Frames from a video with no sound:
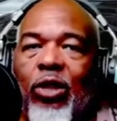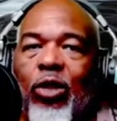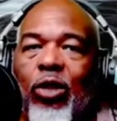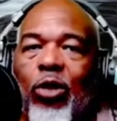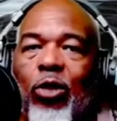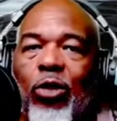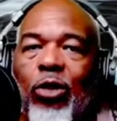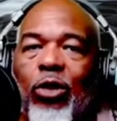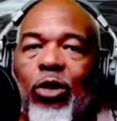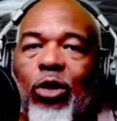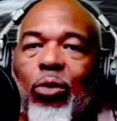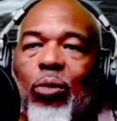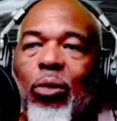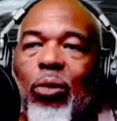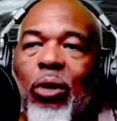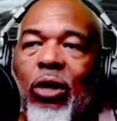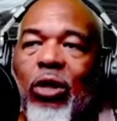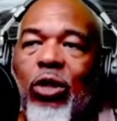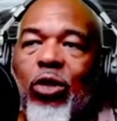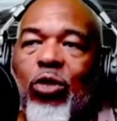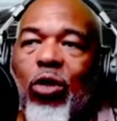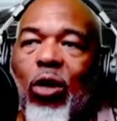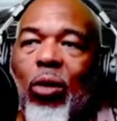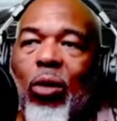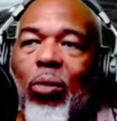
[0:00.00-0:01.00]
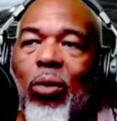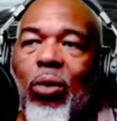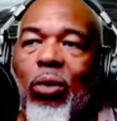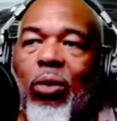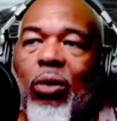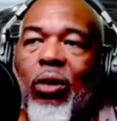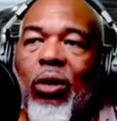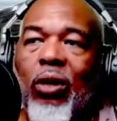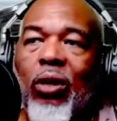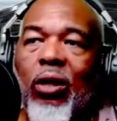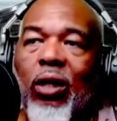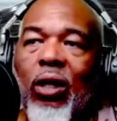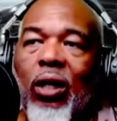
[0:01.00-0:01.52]
too too much trouble.
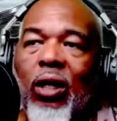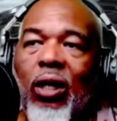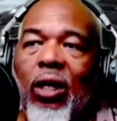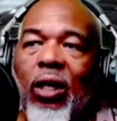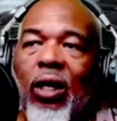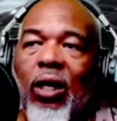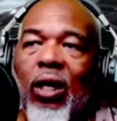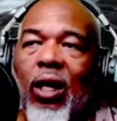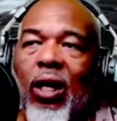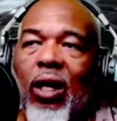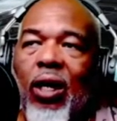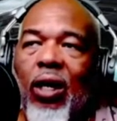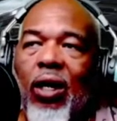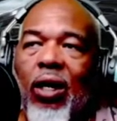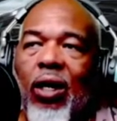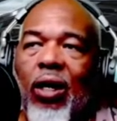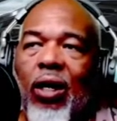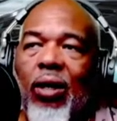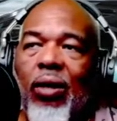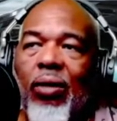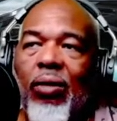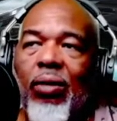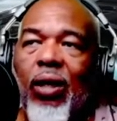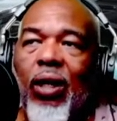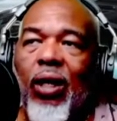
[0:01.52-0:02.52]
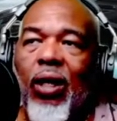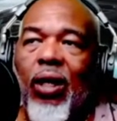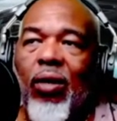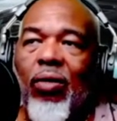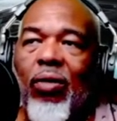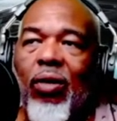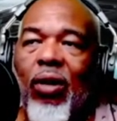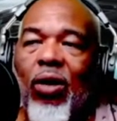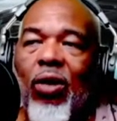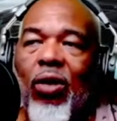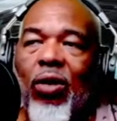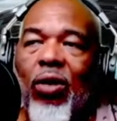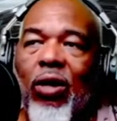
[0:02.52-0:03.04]
Uh, and
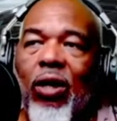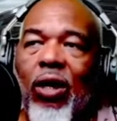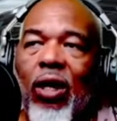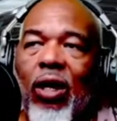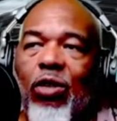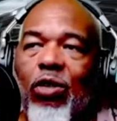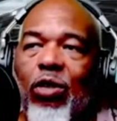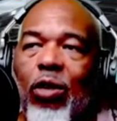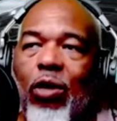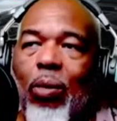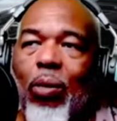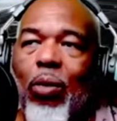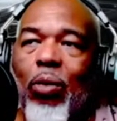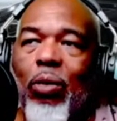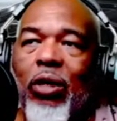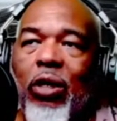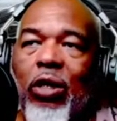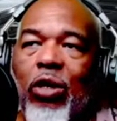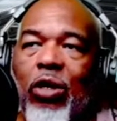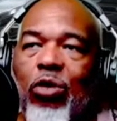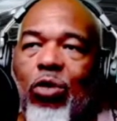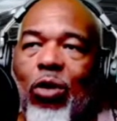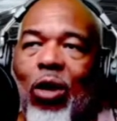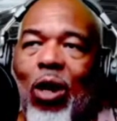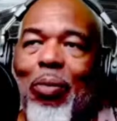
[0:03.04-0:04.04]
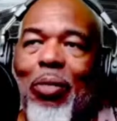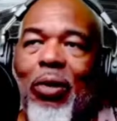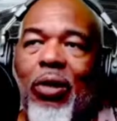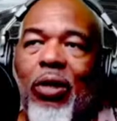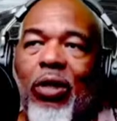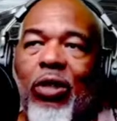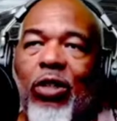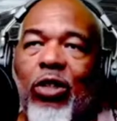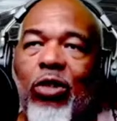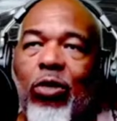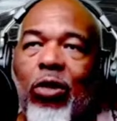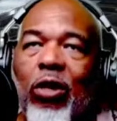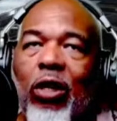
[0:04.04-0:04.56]
I've had all kind of trouble with it dropping
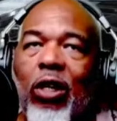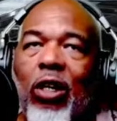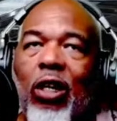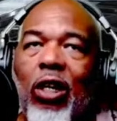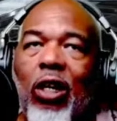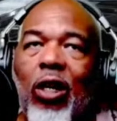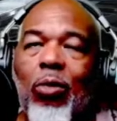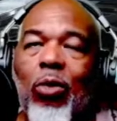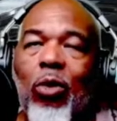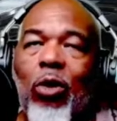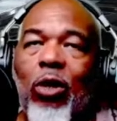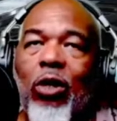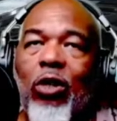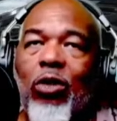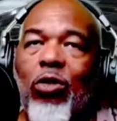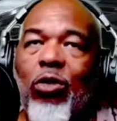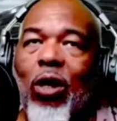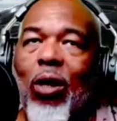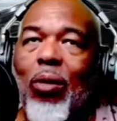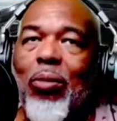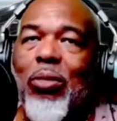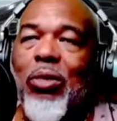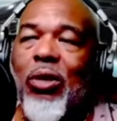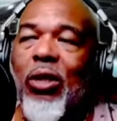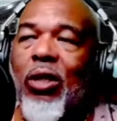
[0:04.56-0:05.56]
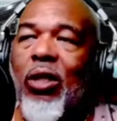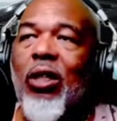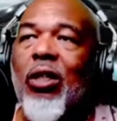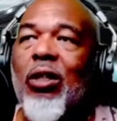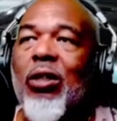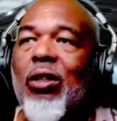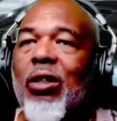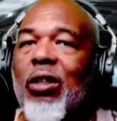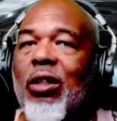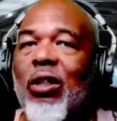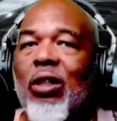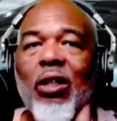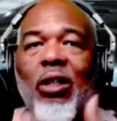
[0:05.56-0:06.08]
the stream, or it drops
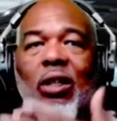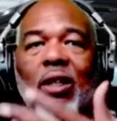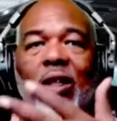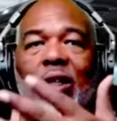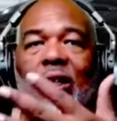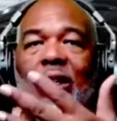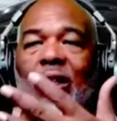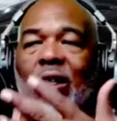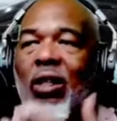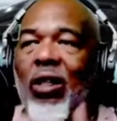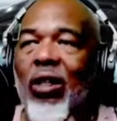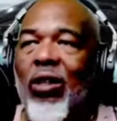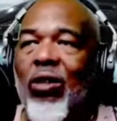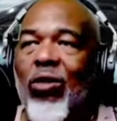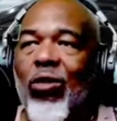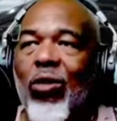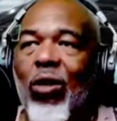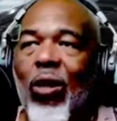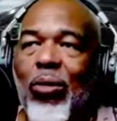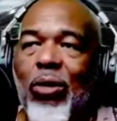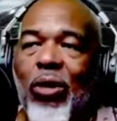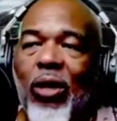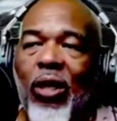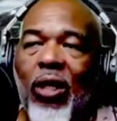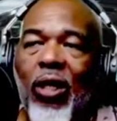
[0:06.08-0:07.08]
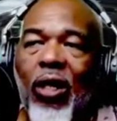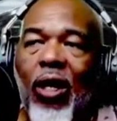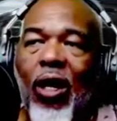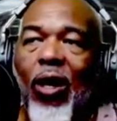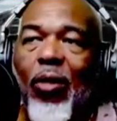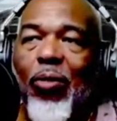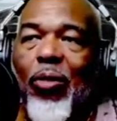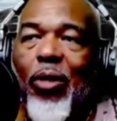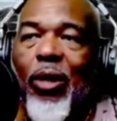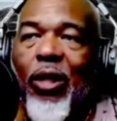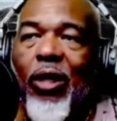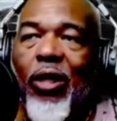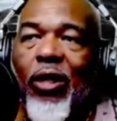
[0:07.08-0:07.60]
the, it drops the
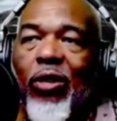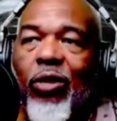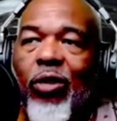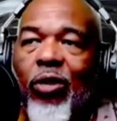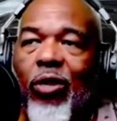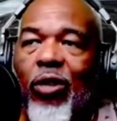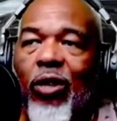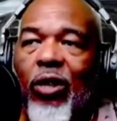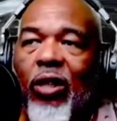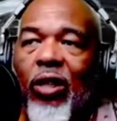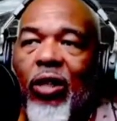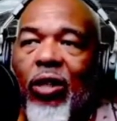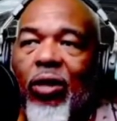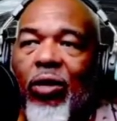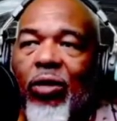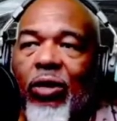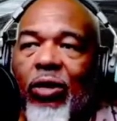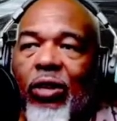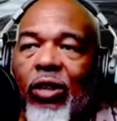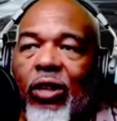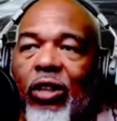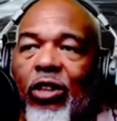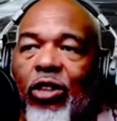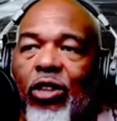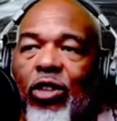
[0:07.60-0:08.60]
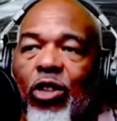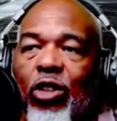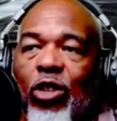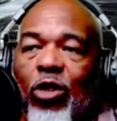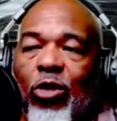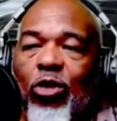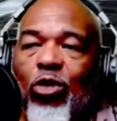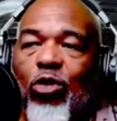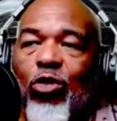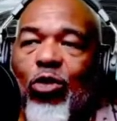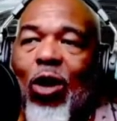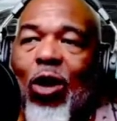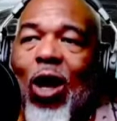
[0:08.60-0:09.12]
comments, or, you know, it's just
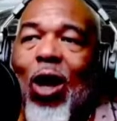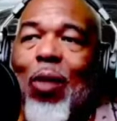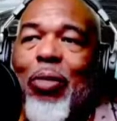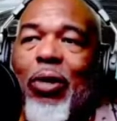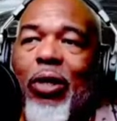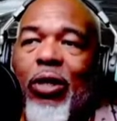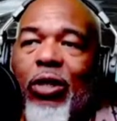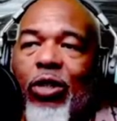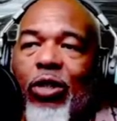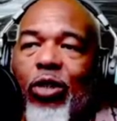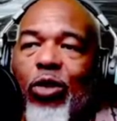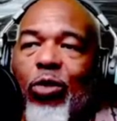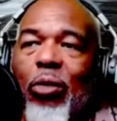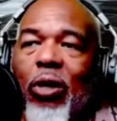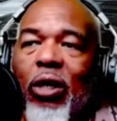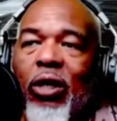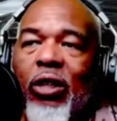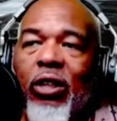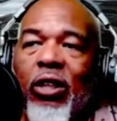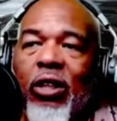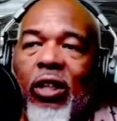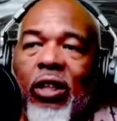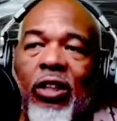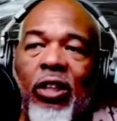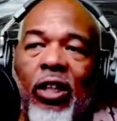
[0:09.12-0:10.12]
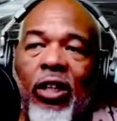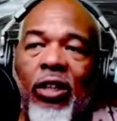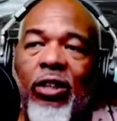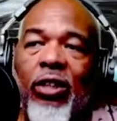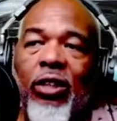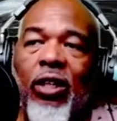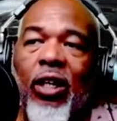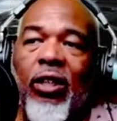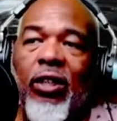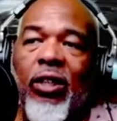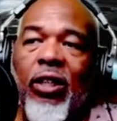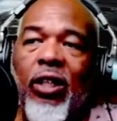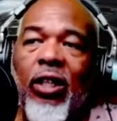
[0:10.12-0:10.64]
too dropping too much shit.
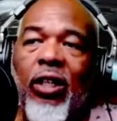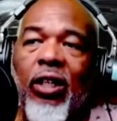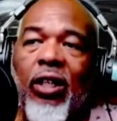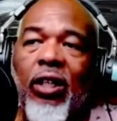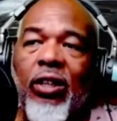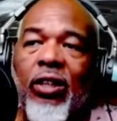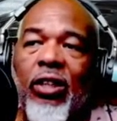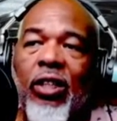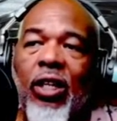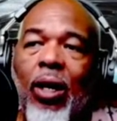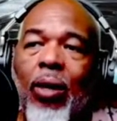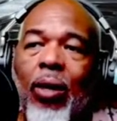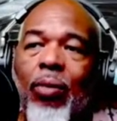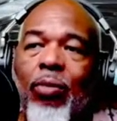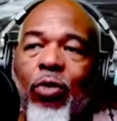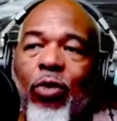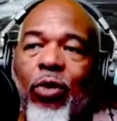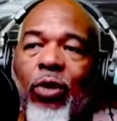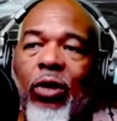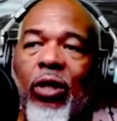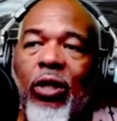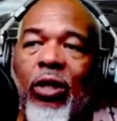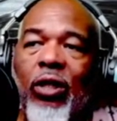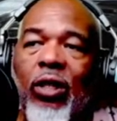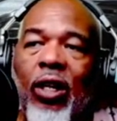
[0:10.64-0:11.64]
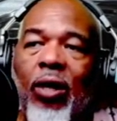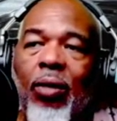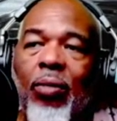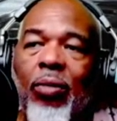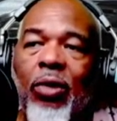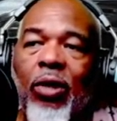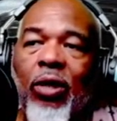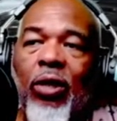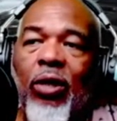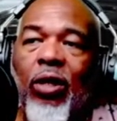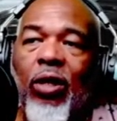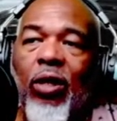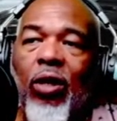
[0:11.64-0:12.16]
It's time for the damn
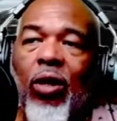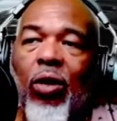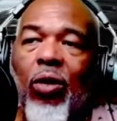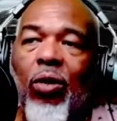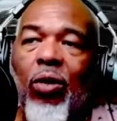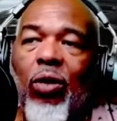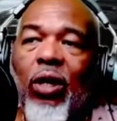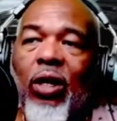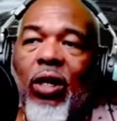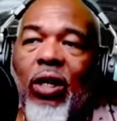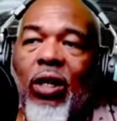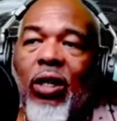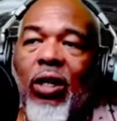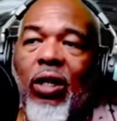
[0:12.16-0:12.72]
thing to go.